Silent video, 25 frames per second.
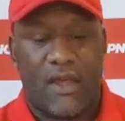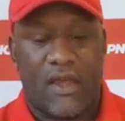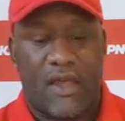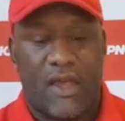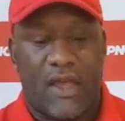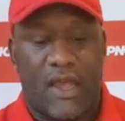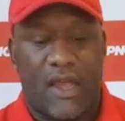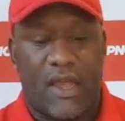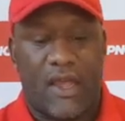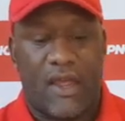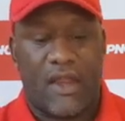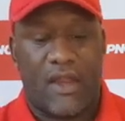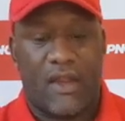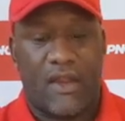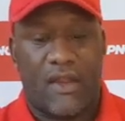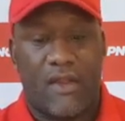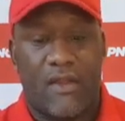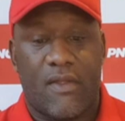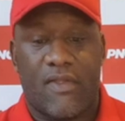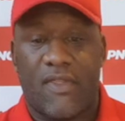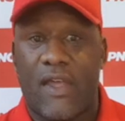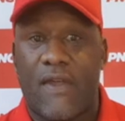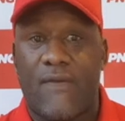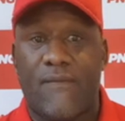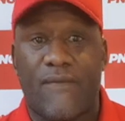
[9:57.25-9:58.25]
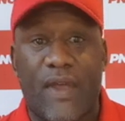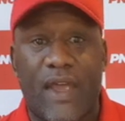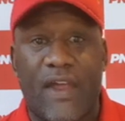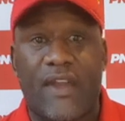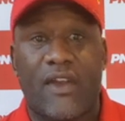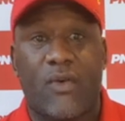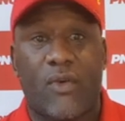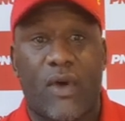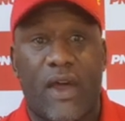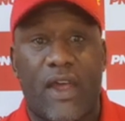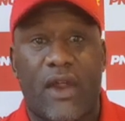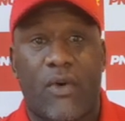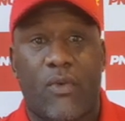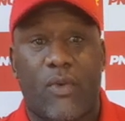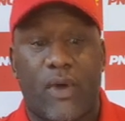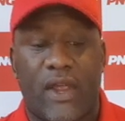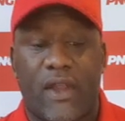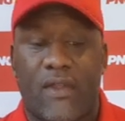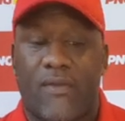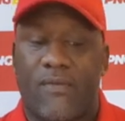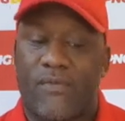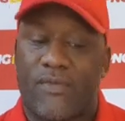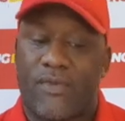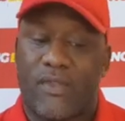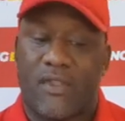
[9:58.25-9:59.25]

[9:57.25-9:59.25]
And they found a way to win.